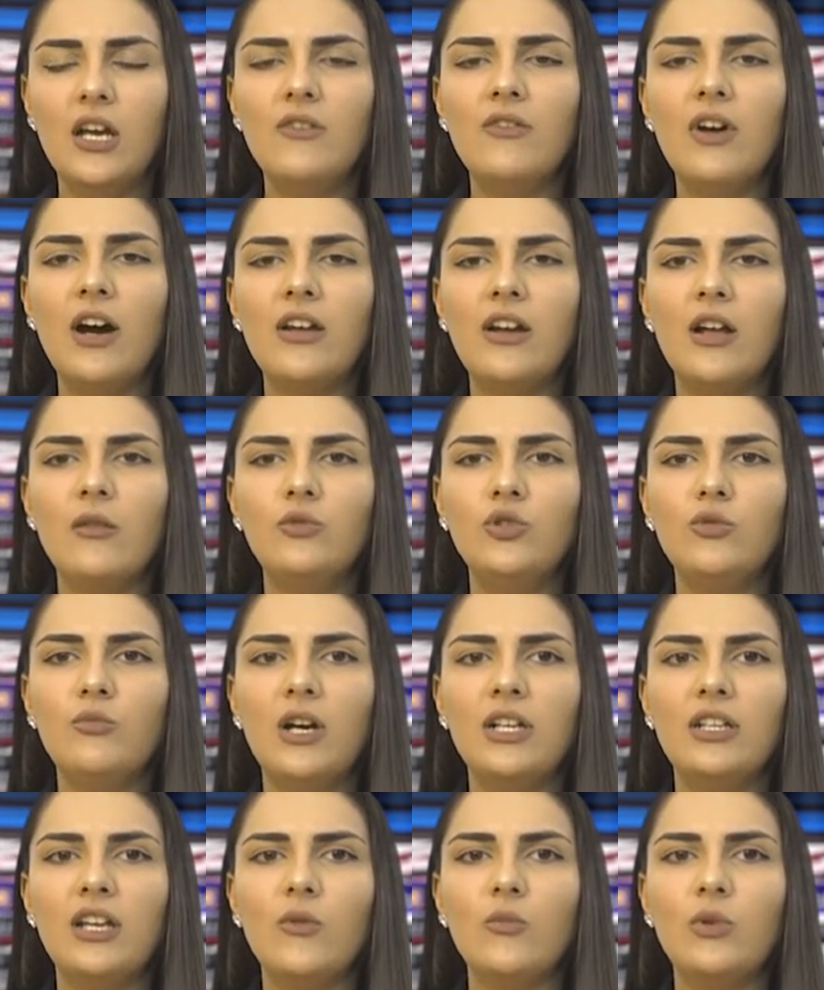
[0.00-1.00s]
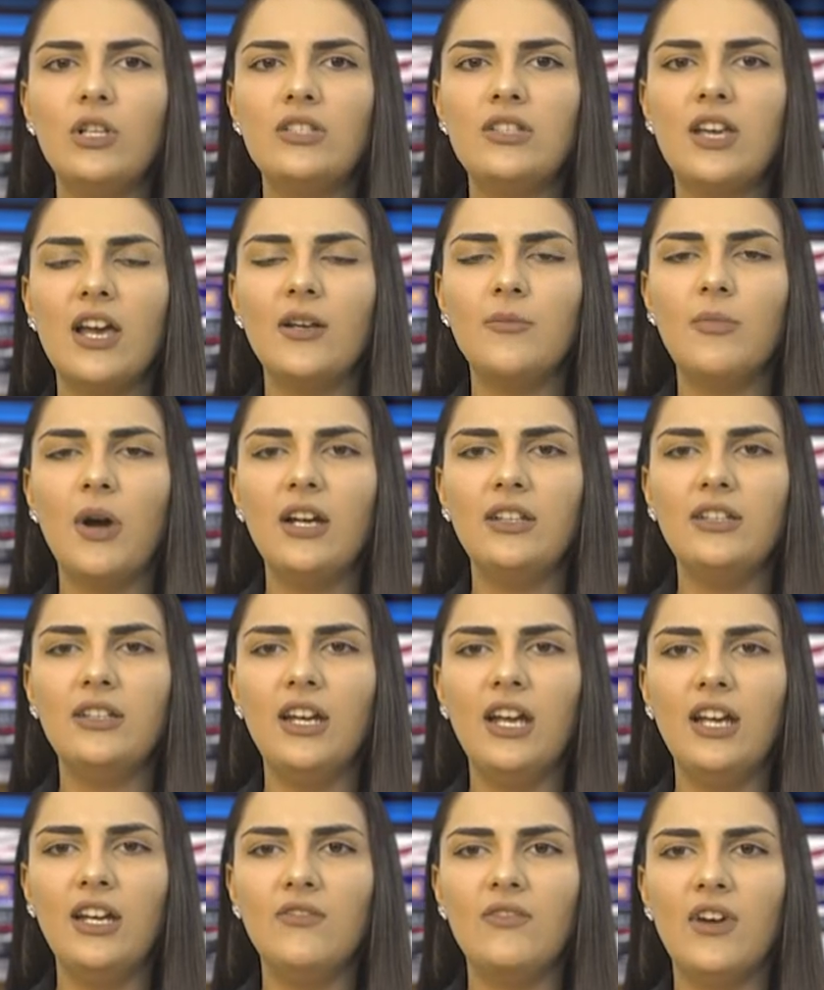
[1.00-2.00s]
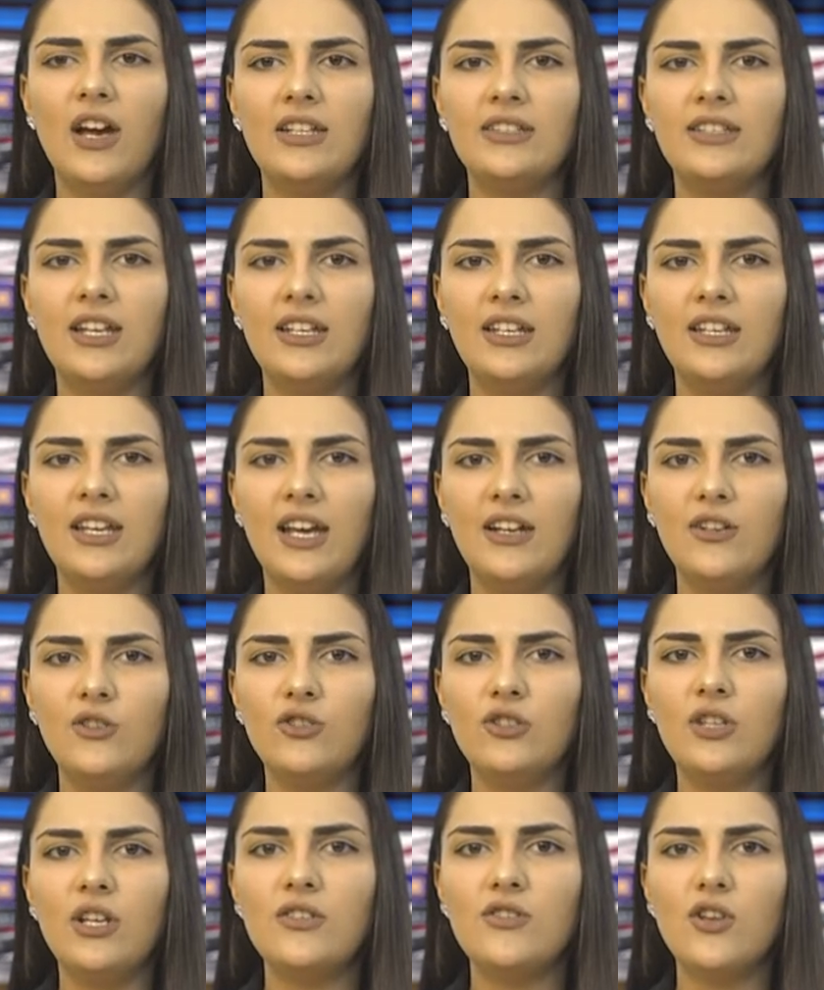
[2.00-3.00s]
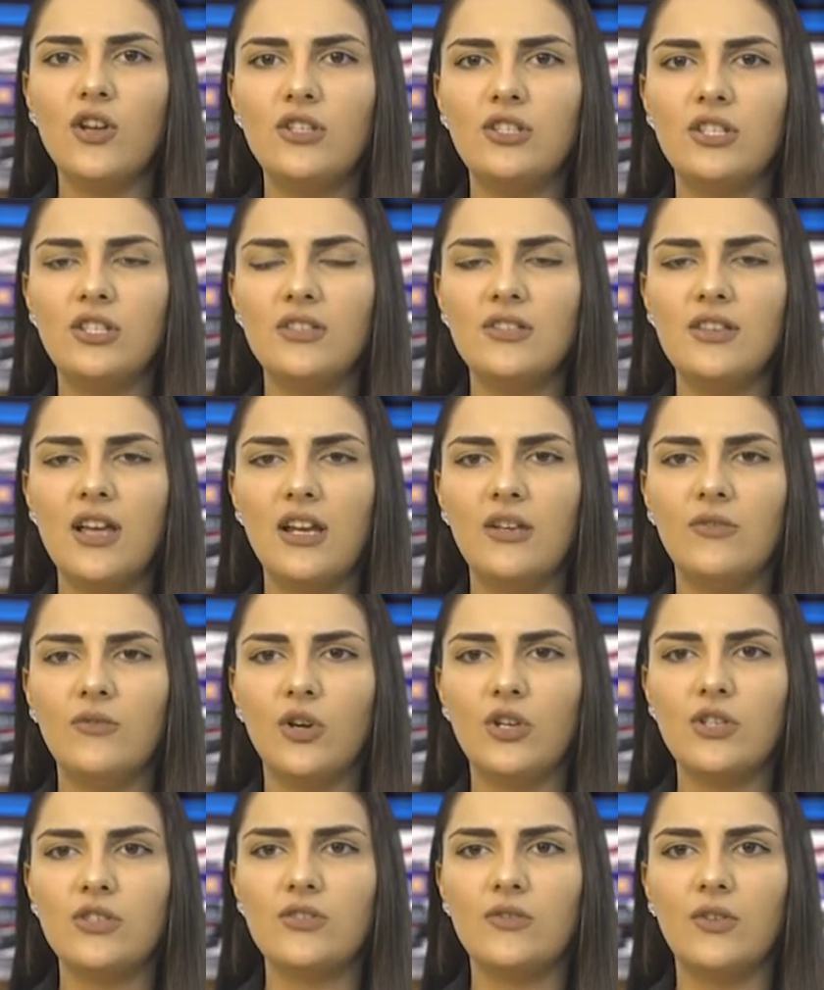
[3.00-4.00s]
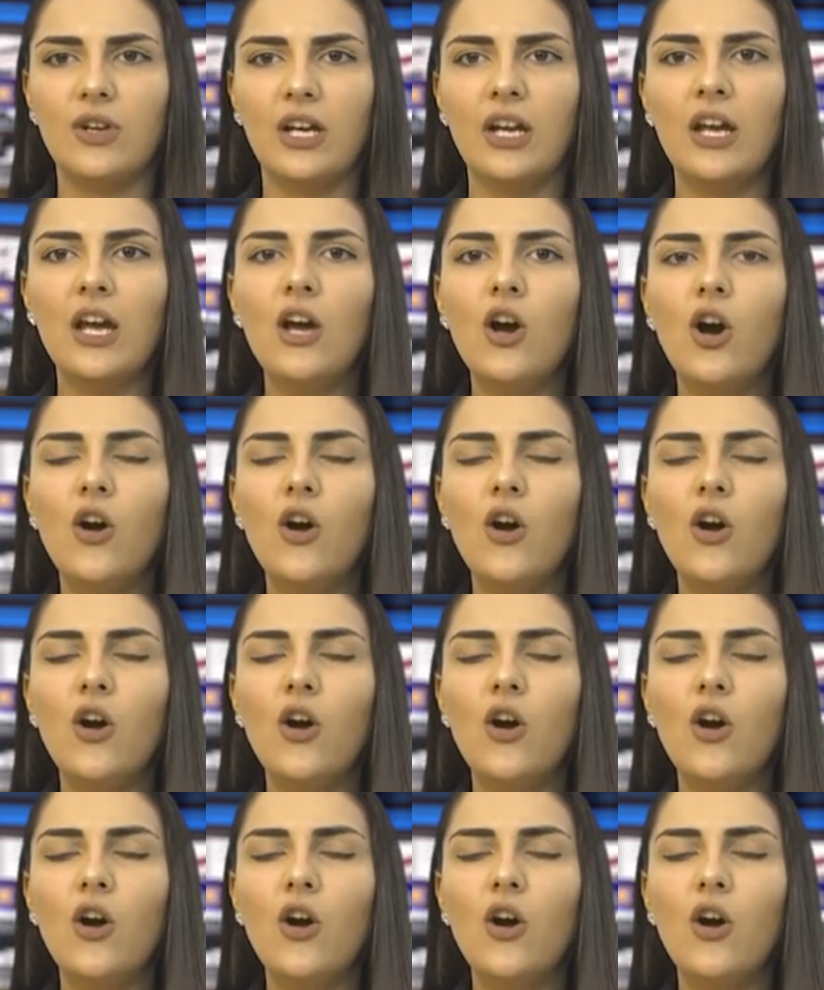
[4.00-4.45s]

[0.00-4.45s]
Vahram Dumanyan will take part in an event dedicated to the 13th anniversary